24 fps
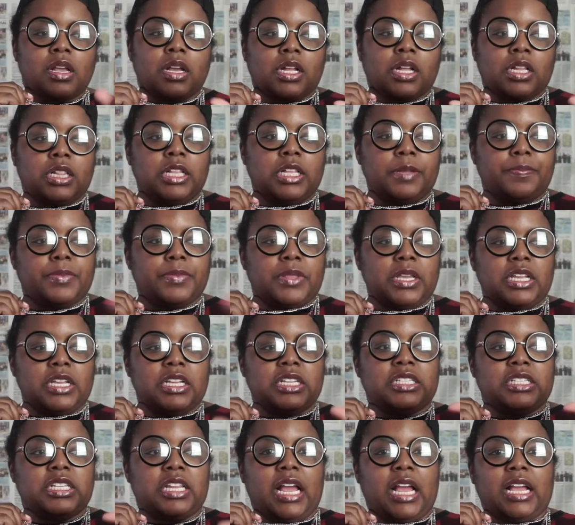clip
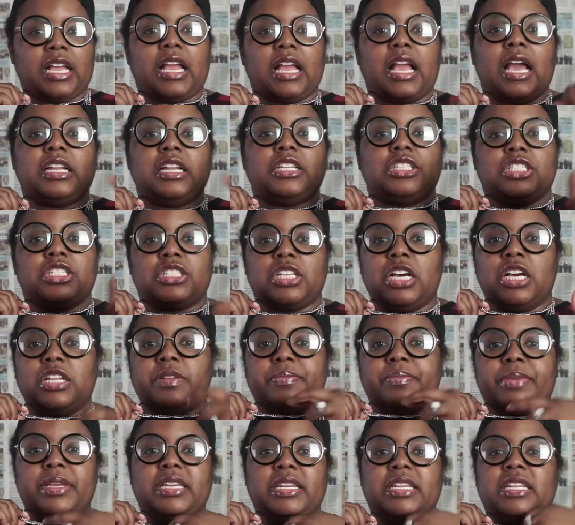thingies that I can kind of just
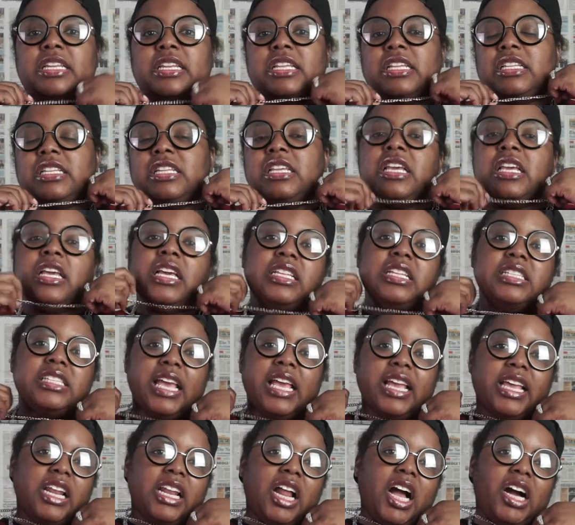unbend it and
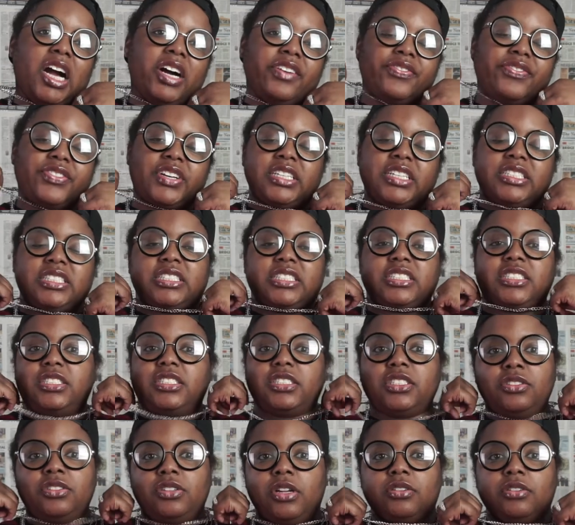take it off, because it's,
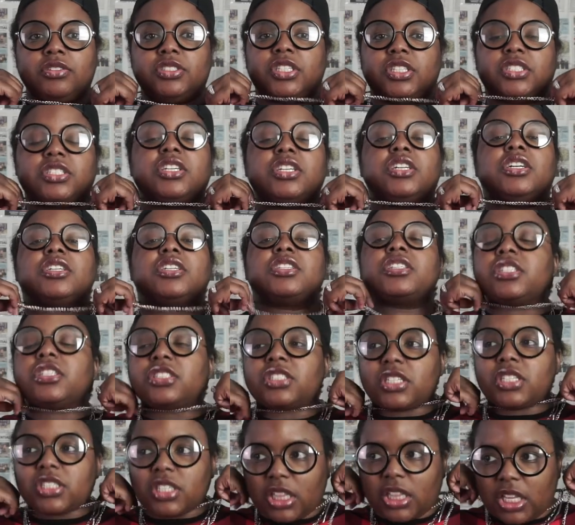you know, it's just hooked, it's
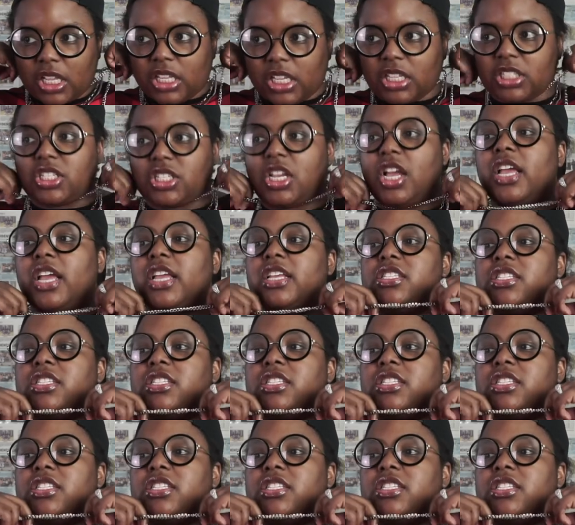just a link chain.